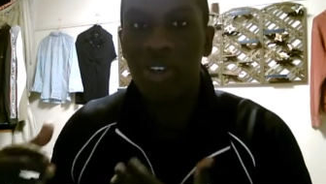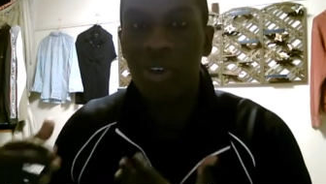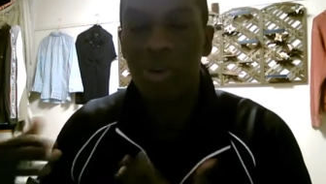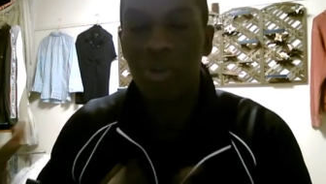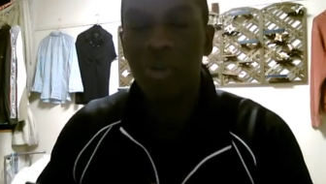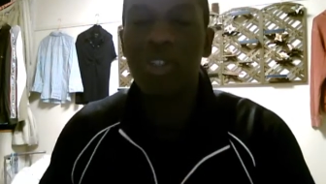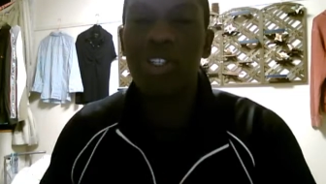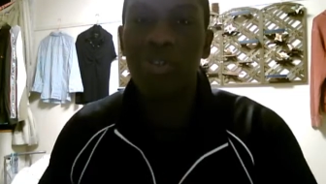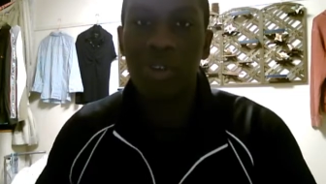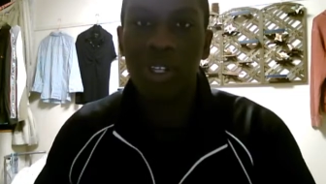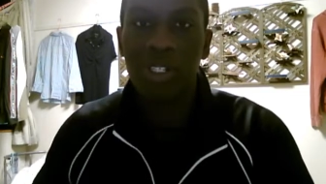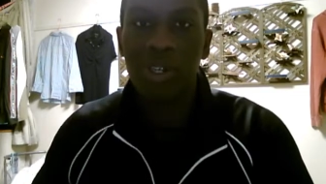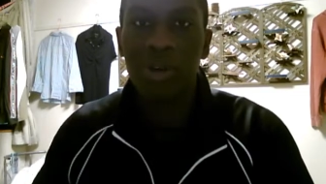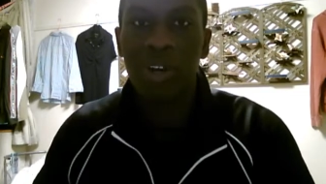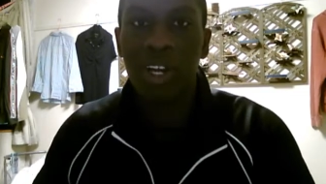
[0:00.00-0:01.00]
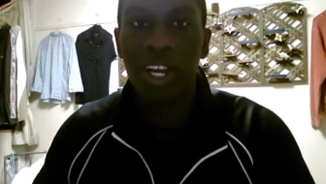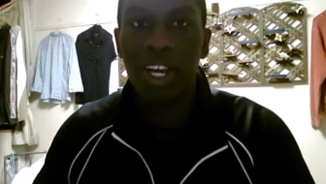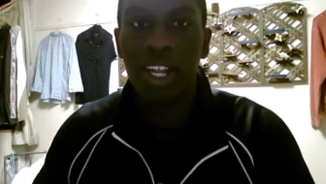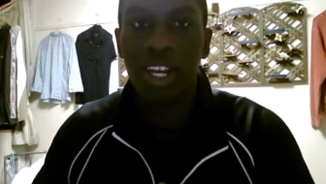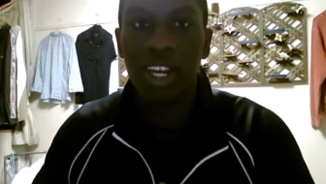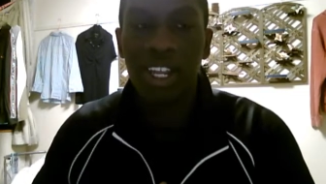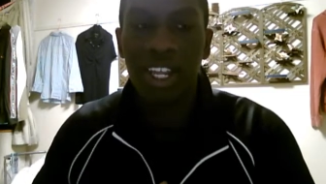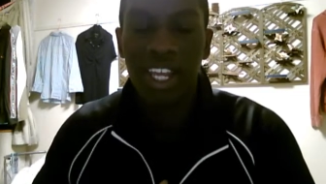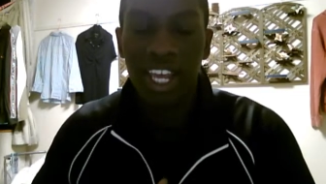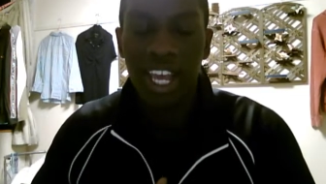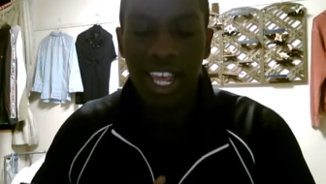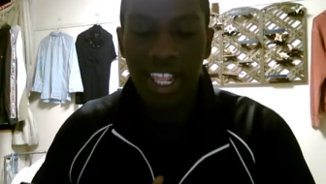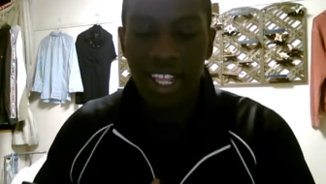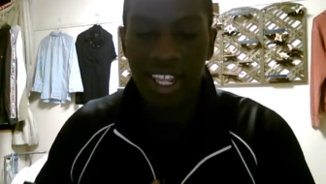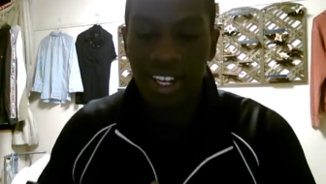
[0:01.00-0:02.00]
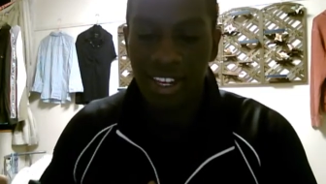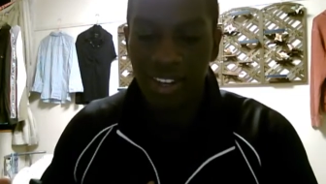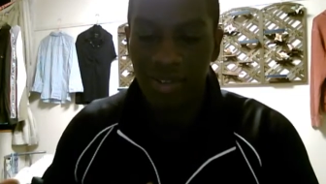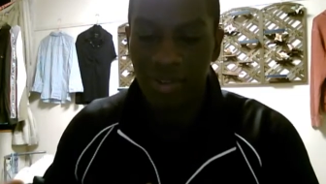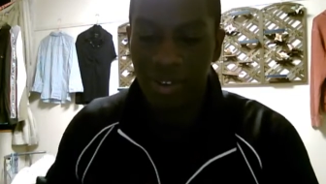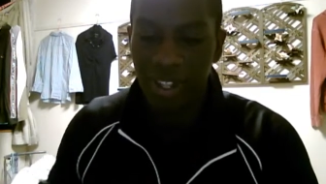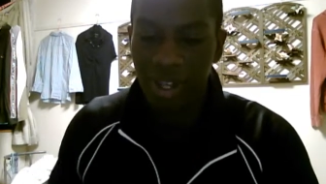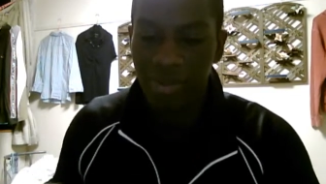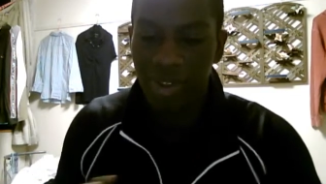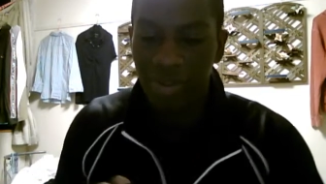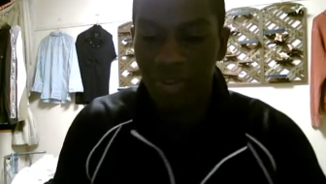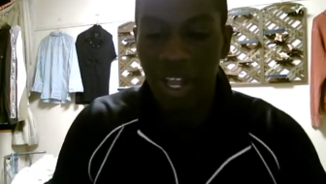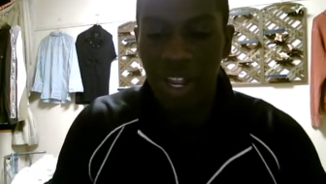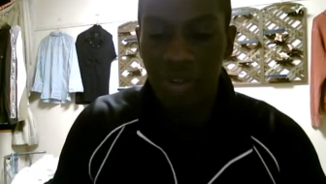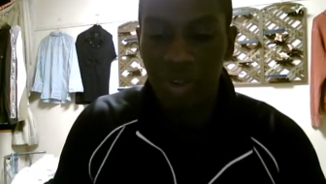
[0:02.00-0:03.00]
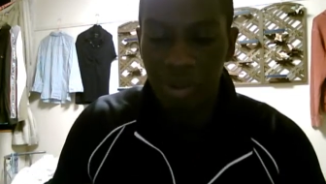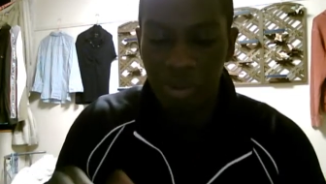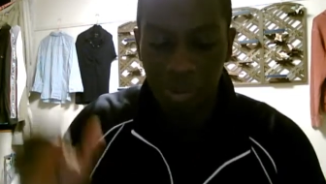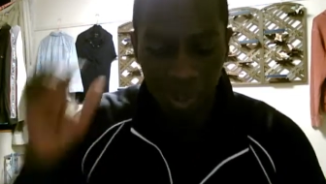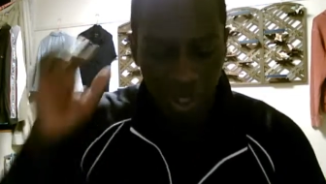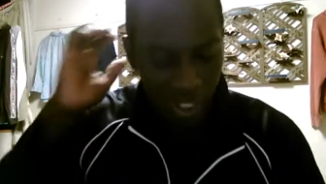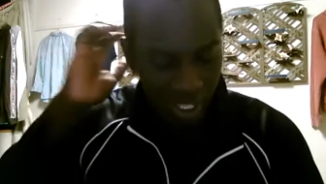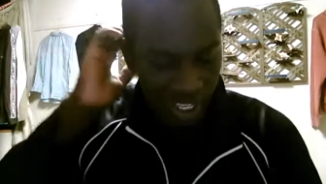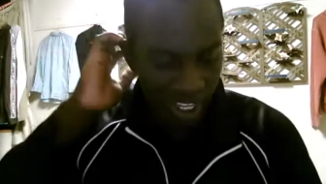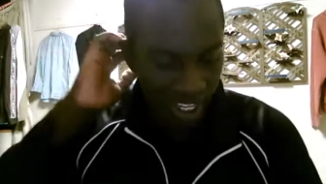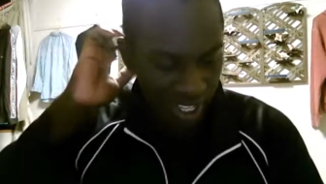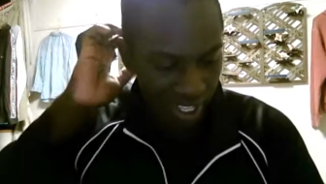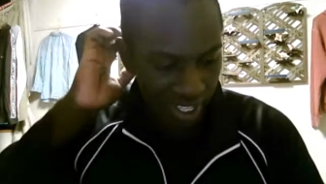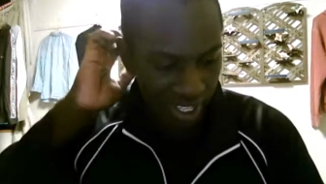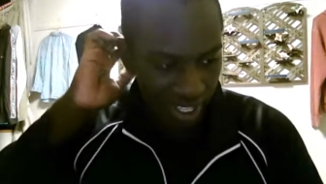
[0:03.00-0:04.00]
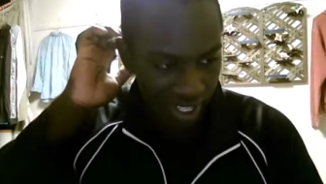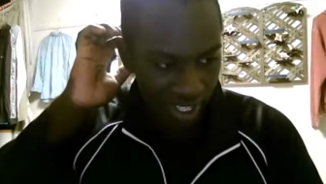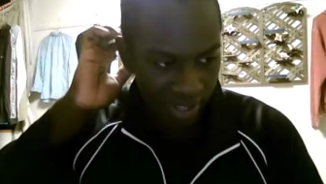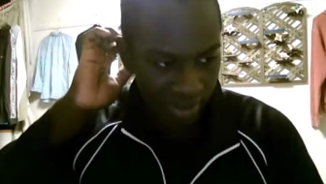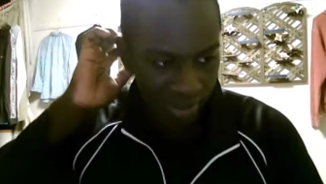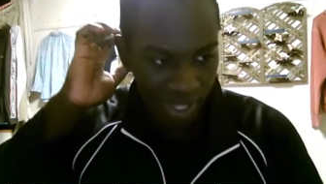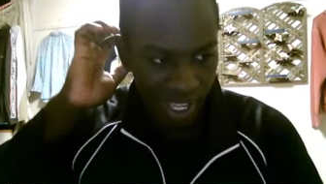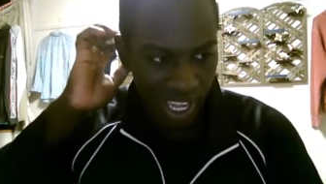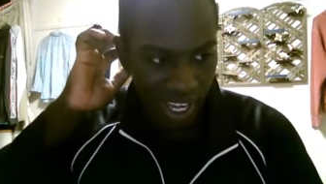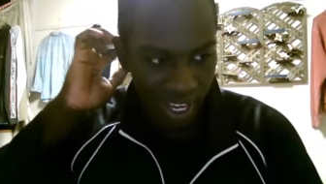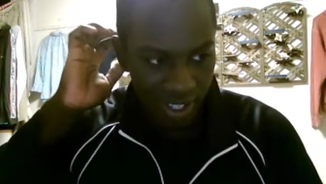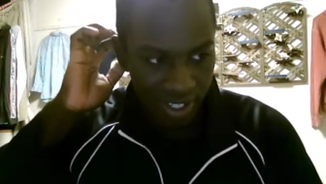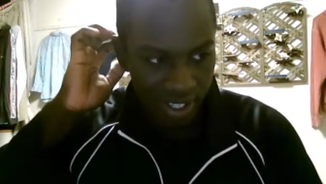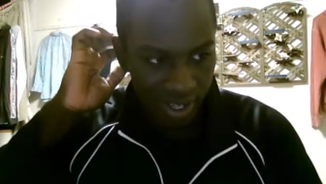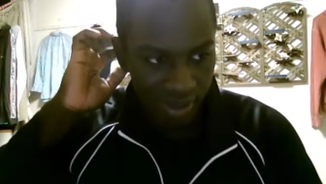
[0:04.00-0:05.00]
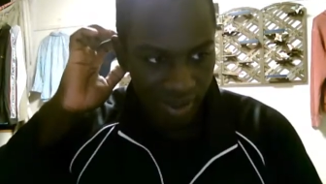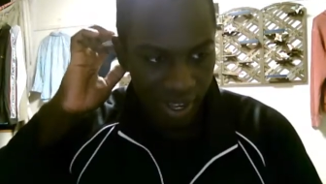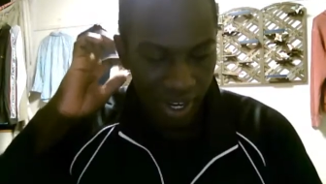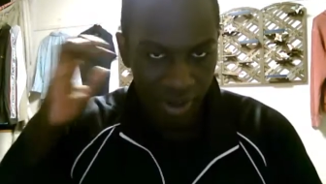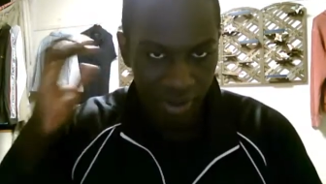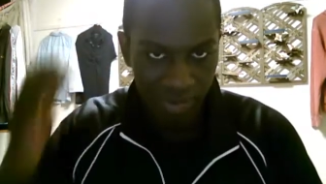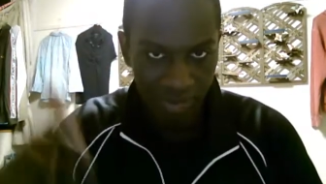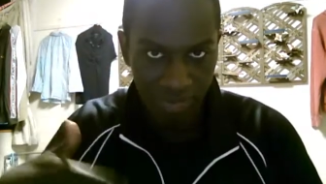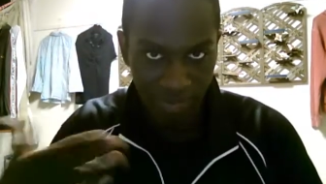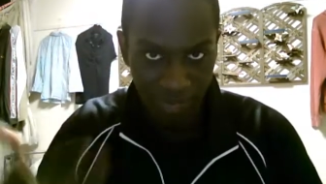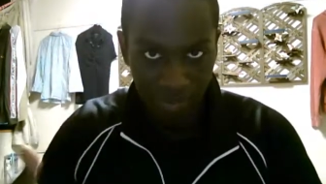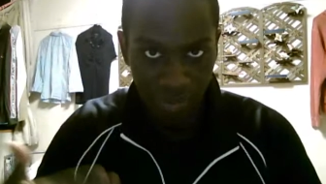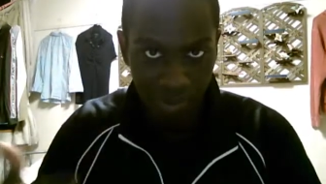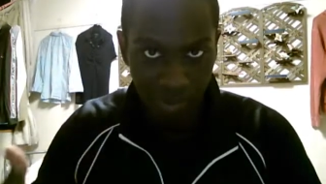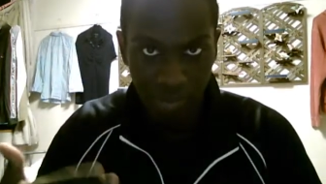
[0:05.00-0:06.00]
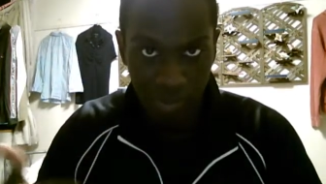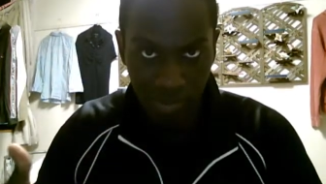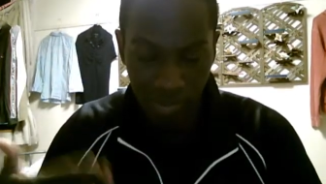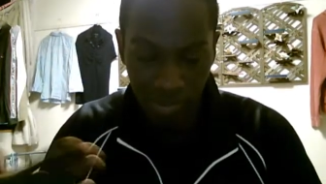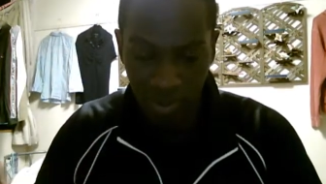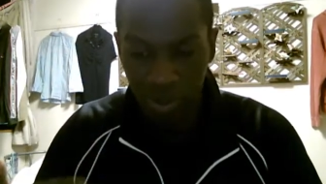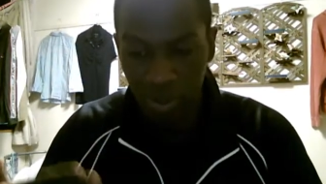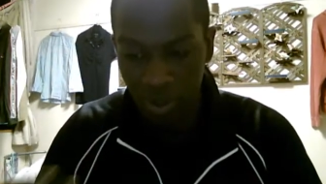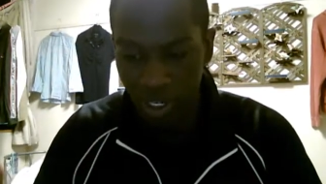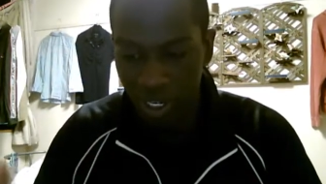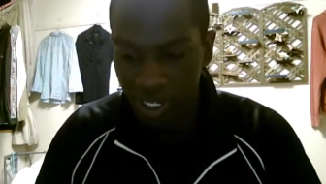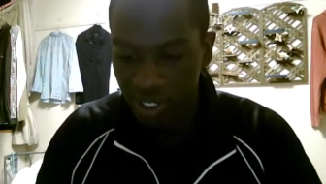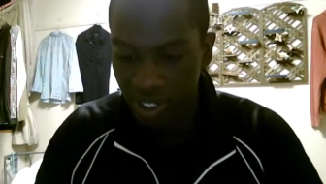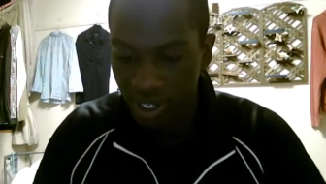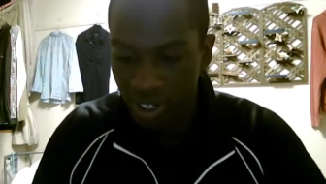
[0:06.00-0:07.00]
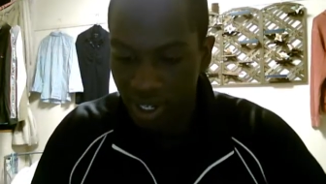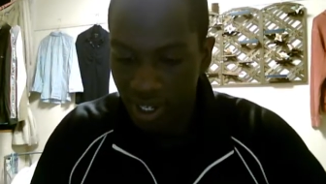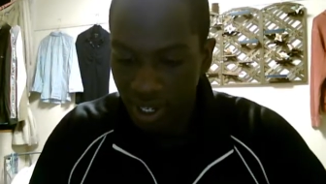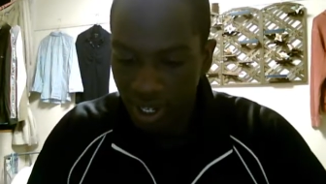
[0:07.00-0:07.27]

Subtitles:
to know most of what's going on, and then for them to follow up with the ALT of how to do the lesson.